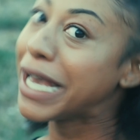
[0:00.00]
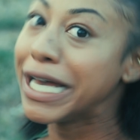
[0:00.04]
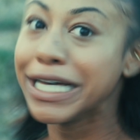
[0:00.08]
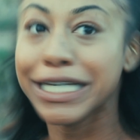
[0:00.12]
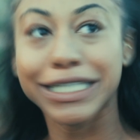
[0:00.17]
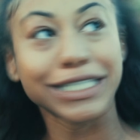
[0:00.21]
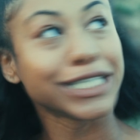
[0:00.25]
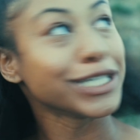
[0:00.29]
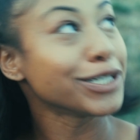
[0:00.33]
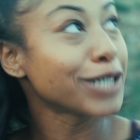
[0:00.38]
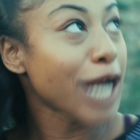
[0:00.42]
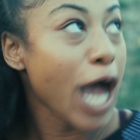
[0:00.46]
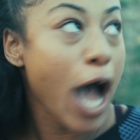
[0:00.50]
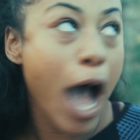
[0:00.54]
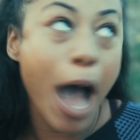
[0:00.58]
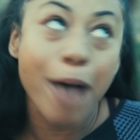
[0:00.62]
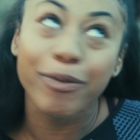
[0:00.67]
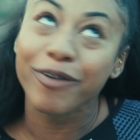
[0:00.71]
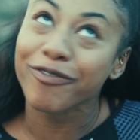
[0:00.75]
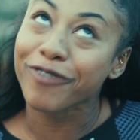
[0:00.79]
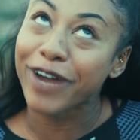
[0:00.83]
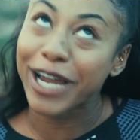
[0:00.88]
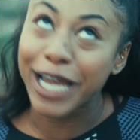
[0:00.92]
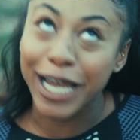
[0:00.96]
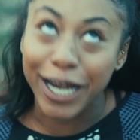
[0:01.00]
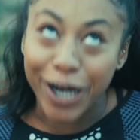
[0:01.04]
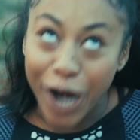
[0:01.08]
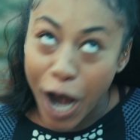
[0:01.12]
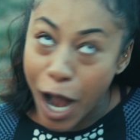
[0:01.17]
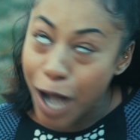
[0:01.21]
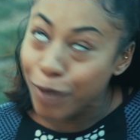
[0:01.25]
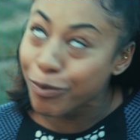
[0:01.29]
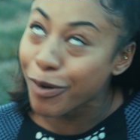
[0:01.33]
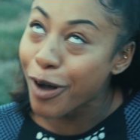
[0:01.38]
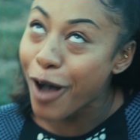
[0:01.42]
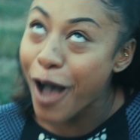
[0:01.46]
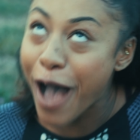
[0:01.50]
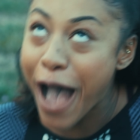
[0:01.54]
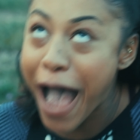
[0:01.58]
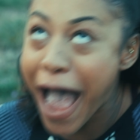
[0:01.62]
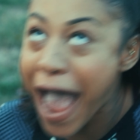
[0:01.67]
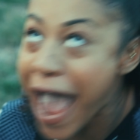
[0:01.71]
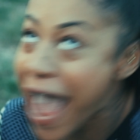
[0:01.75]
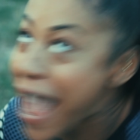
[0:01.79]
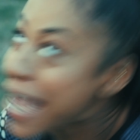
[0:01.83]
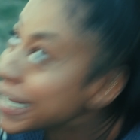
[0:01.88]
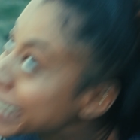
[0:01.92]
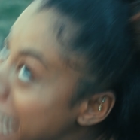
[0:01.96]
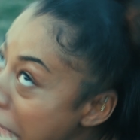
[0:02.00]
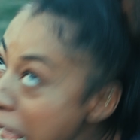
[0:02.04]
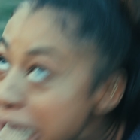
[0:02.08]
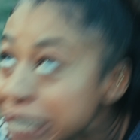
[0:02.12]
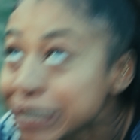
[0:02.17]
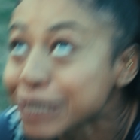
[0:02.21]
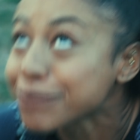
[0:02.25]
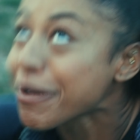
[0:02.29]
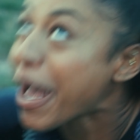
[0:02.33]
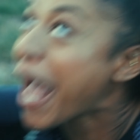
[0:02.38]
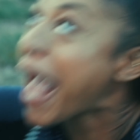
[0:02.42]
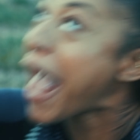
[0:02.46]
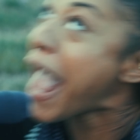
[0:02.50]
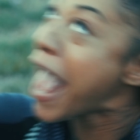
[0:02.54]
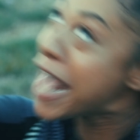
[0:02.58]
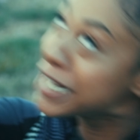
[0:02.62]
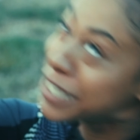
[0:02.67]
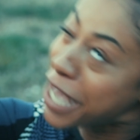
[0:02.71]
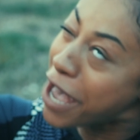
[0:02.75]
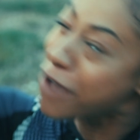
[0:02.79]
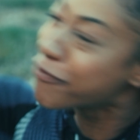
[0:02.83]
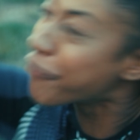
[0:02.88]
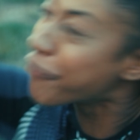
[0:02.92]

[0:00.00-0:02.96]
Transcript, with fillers: You know I'm a freaky girl, boy. This boy is a